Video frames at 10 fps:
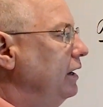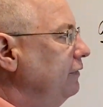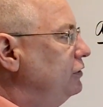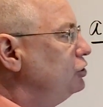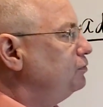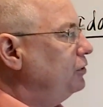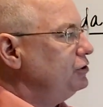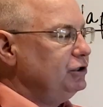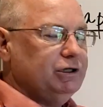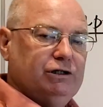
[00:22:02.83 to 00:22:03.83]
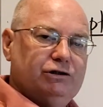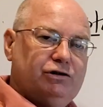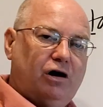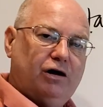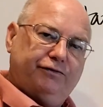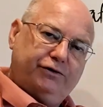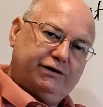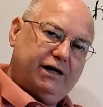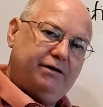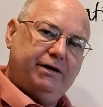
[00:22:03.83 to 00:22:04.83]
If this person can talk for
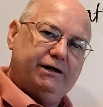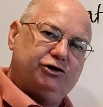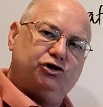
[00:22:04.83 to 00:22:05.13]
10 minutes